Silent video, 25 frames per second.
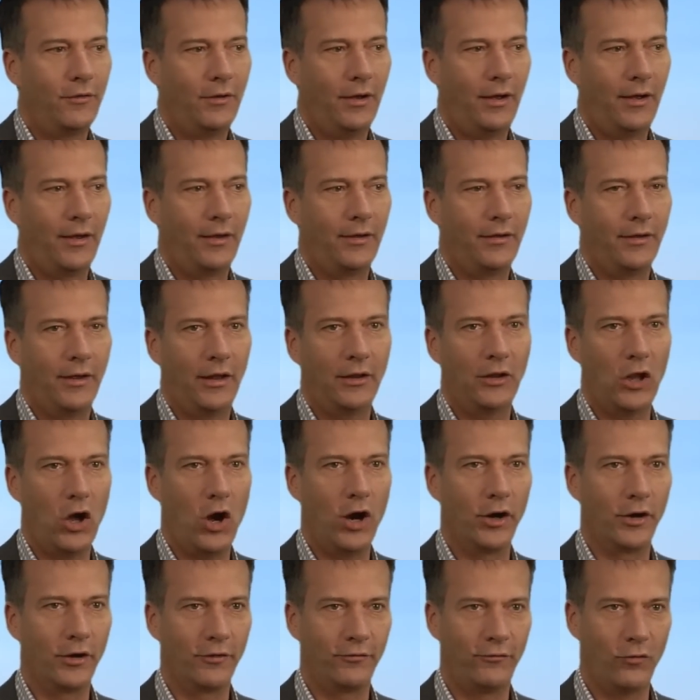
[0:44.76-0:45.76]
uh, a
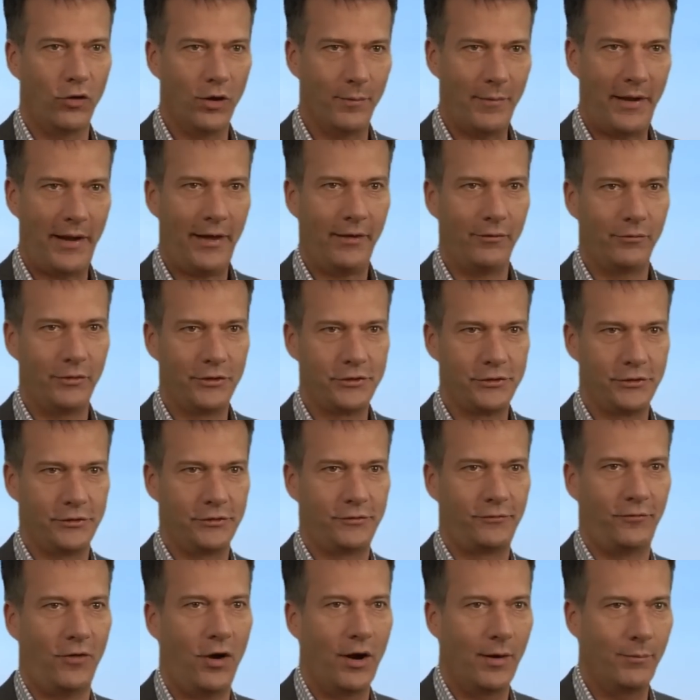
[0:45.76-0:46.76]
longer format, which
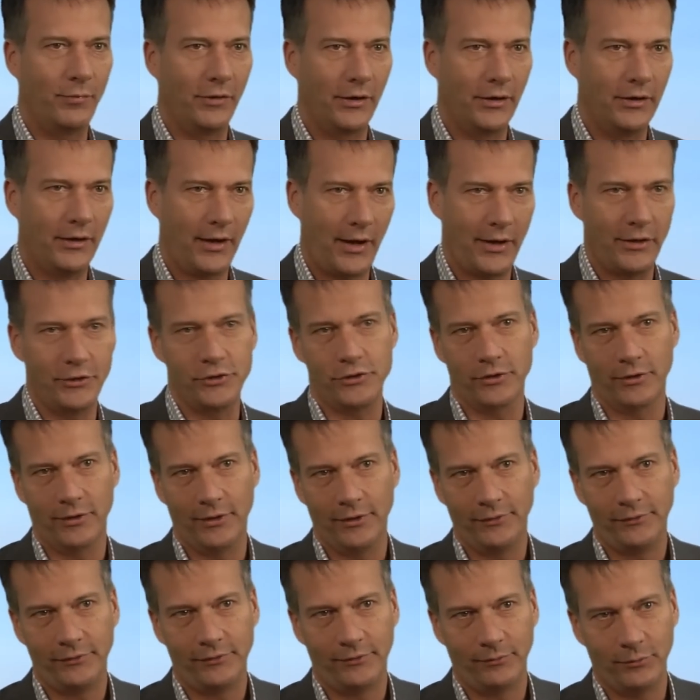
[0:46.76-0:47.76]
is Farmed and
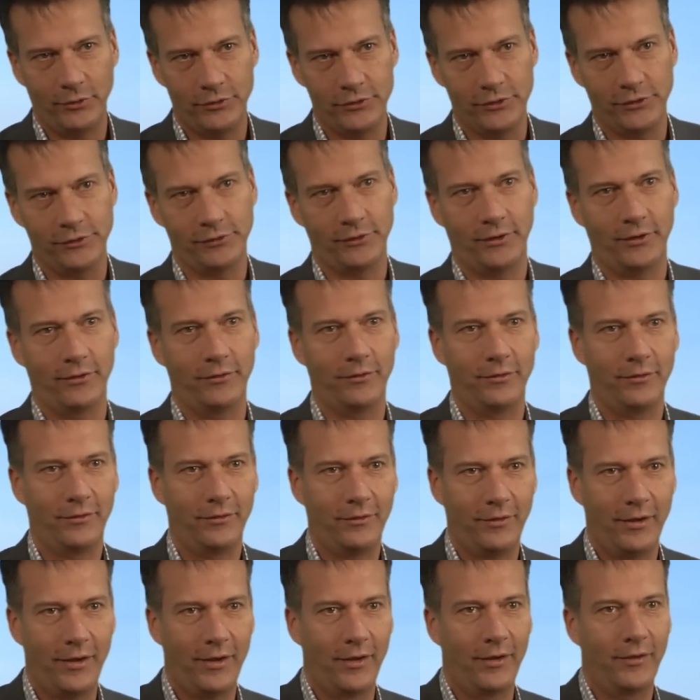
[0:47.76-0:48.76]
Dangerous, which is a,
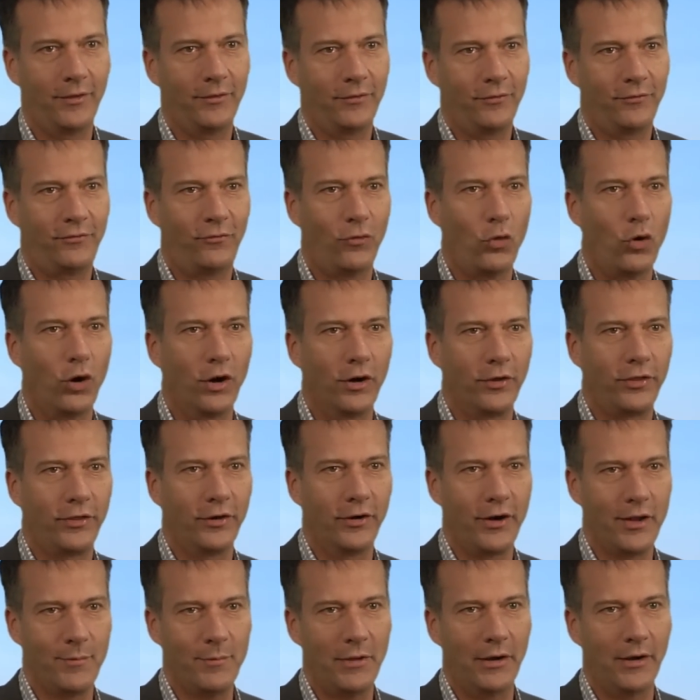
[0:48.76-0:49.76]
a four
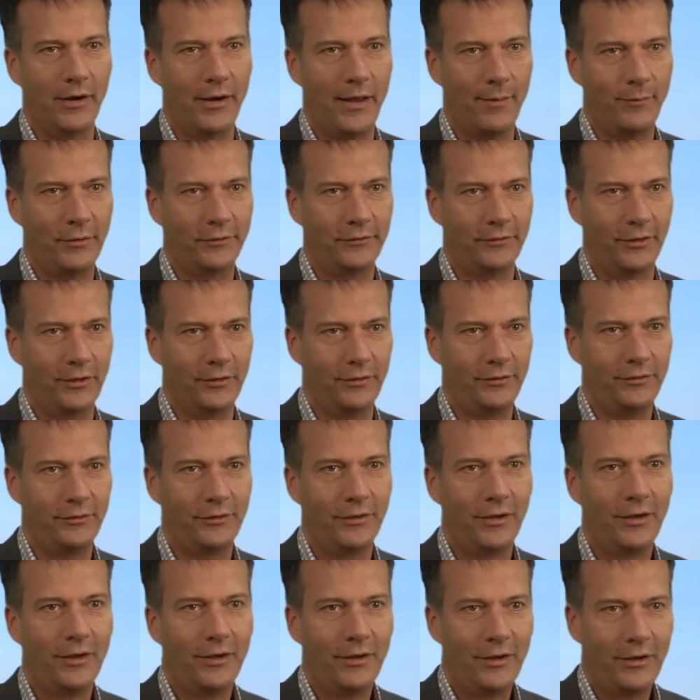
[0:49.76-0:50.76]
30 minute episodes,
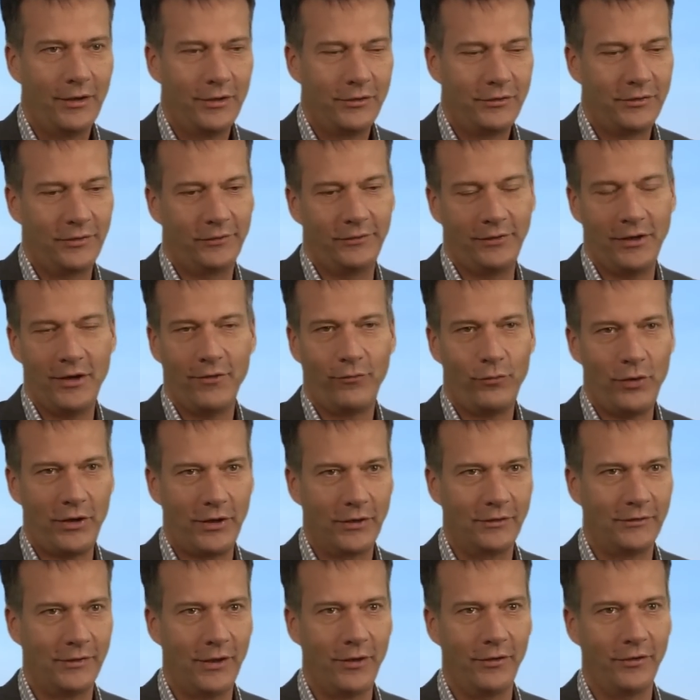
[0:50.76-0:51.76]
to see if we
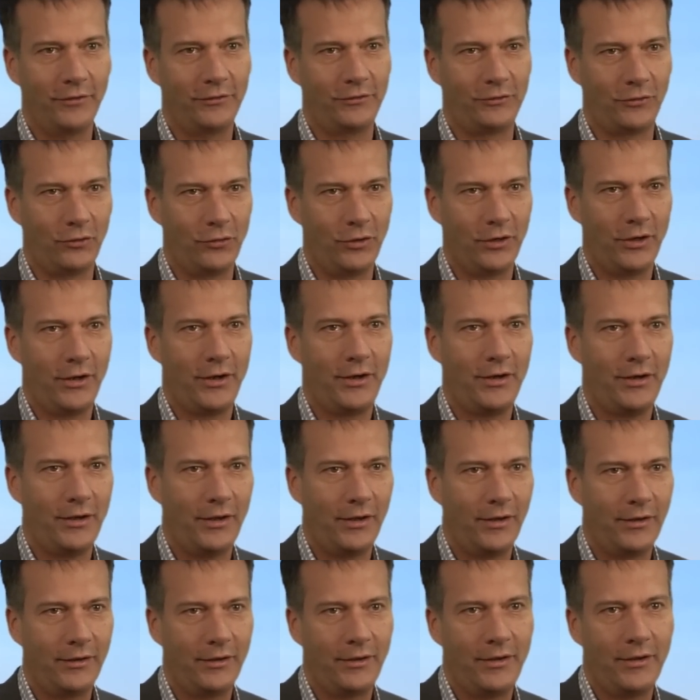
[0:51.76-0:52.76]
could tell the story
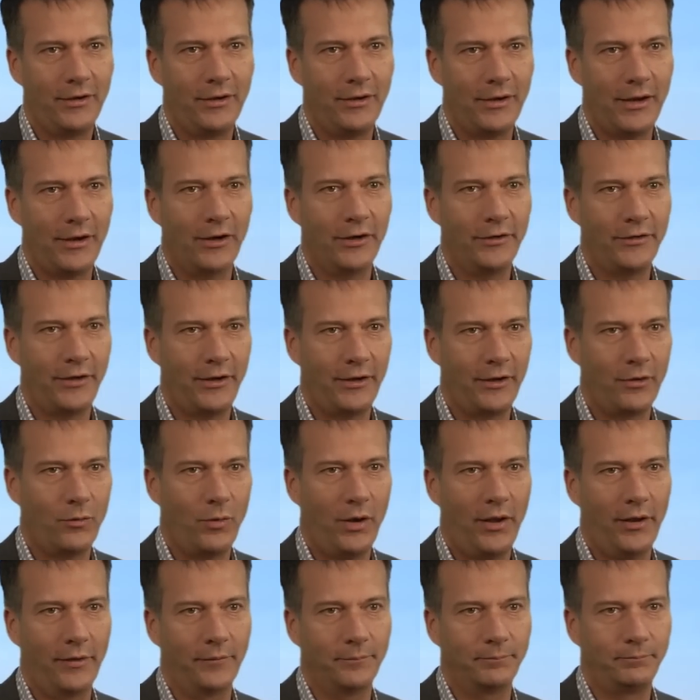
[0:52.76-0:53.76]
uh, in an entertaining
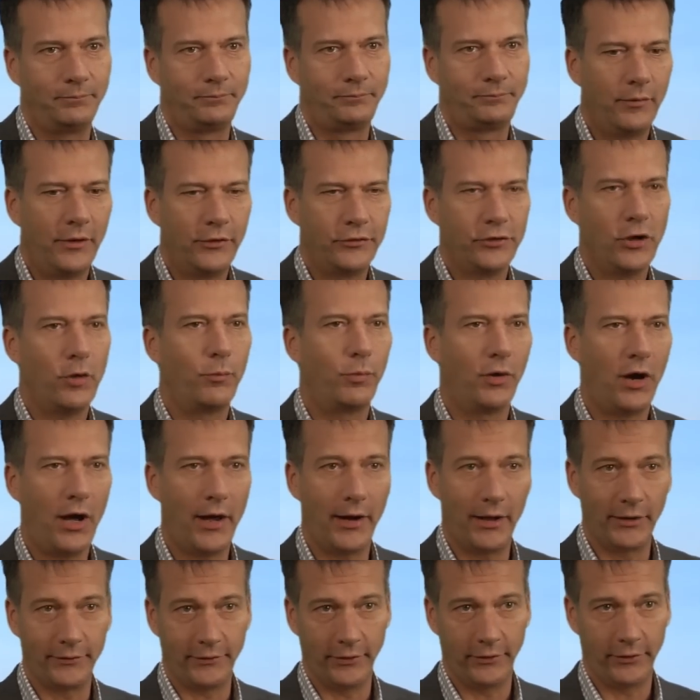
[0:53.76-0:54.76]
way. There's no
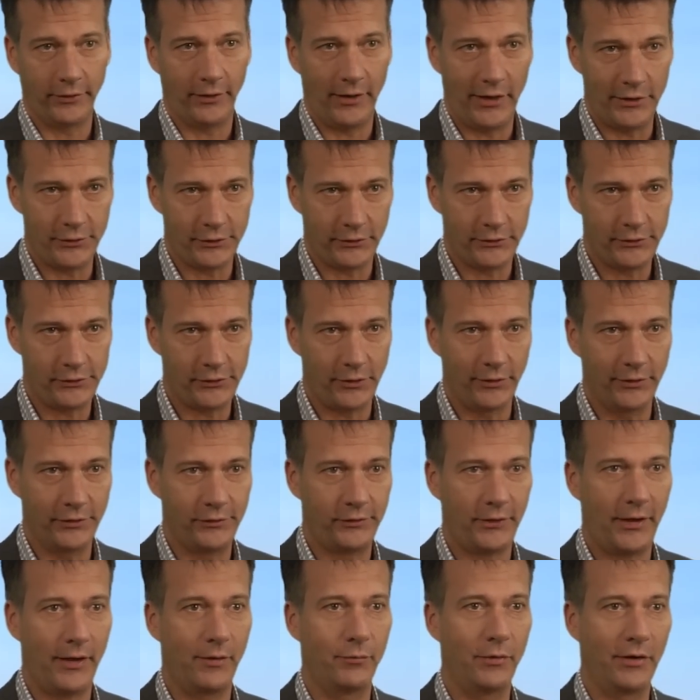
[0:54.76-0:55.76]
product integration, so
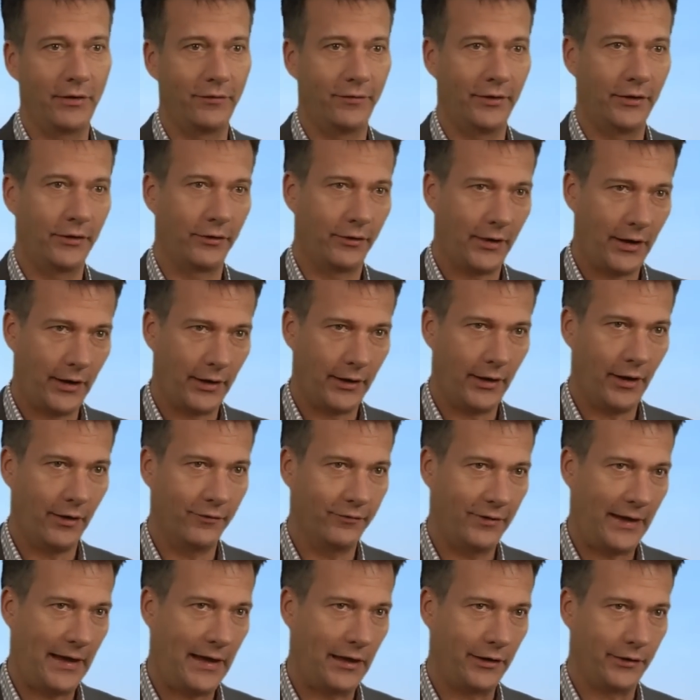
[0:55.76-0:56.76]
instead we've integrated our
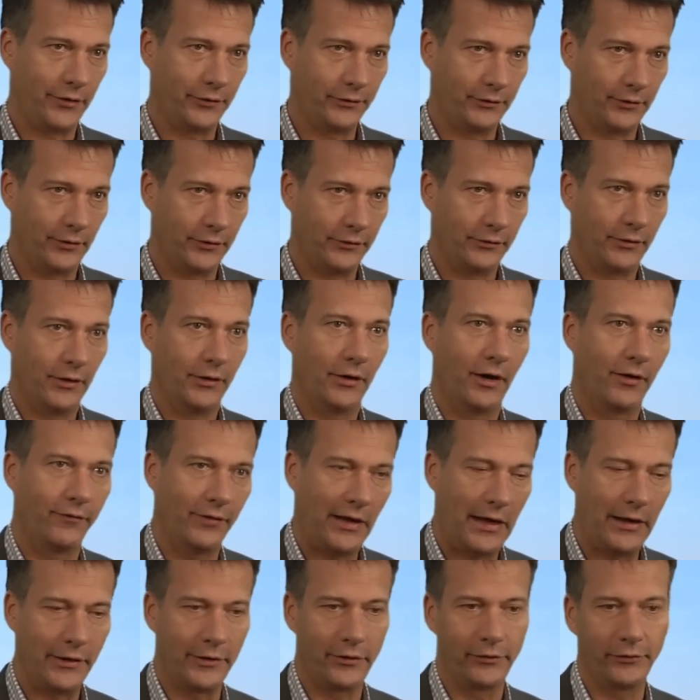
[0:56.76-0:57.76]
values into it, and our
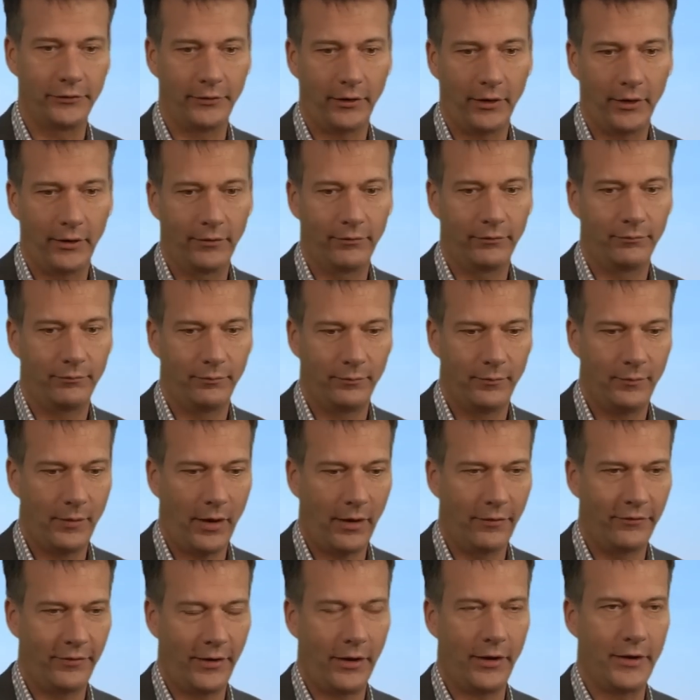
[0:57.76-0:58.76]
values are,
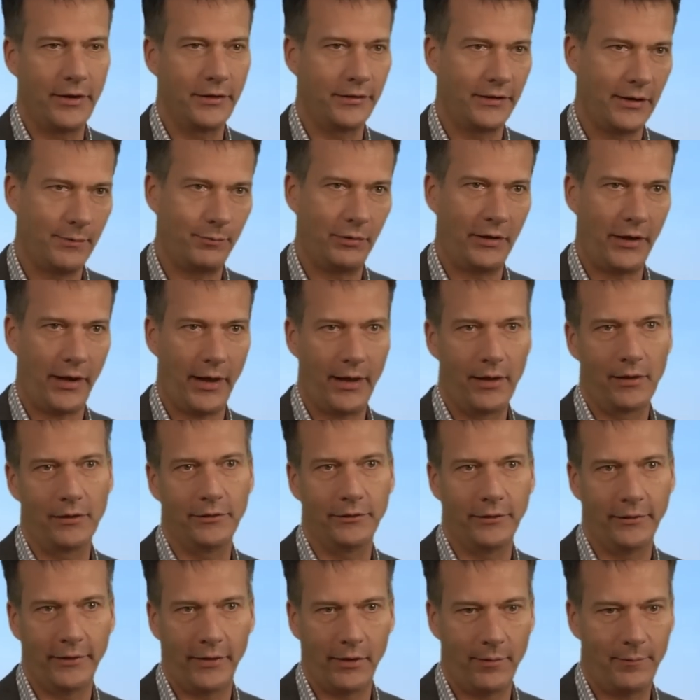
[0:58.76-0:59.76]
are very deeply
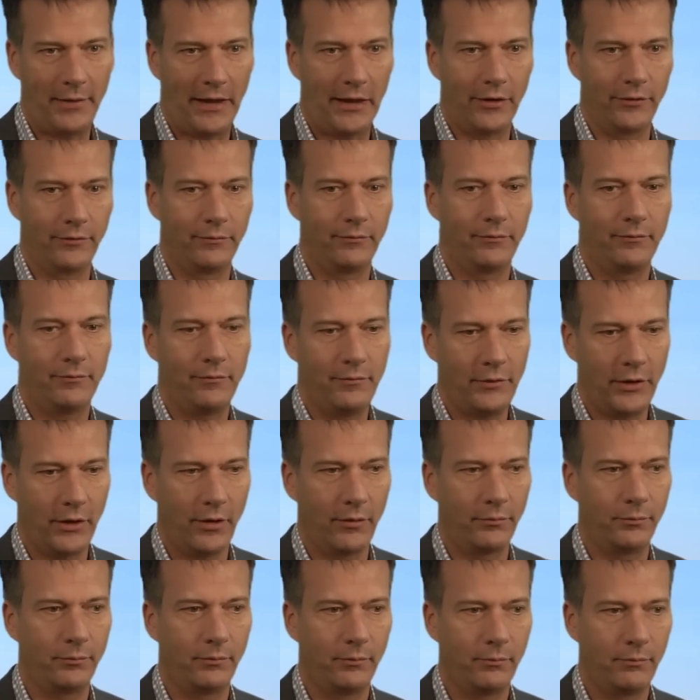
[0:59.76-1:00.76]
held, and they're about, you
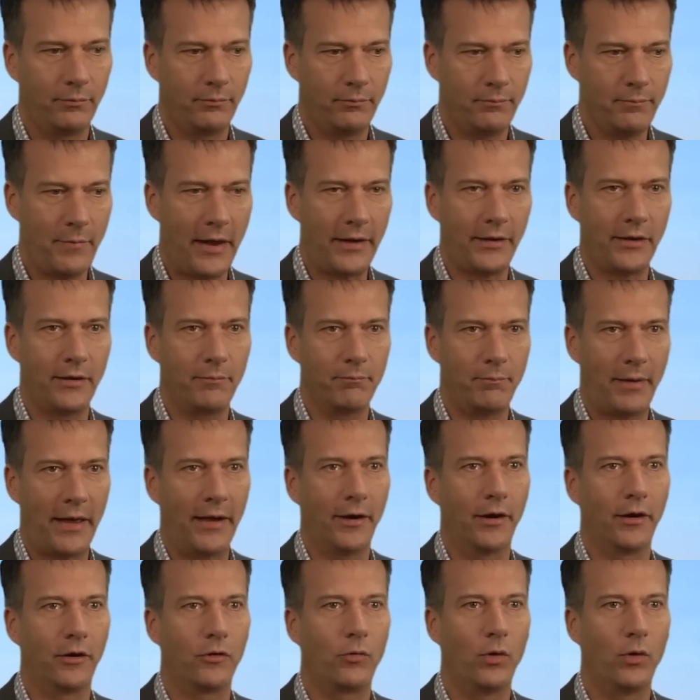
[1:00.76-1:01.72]
know, making better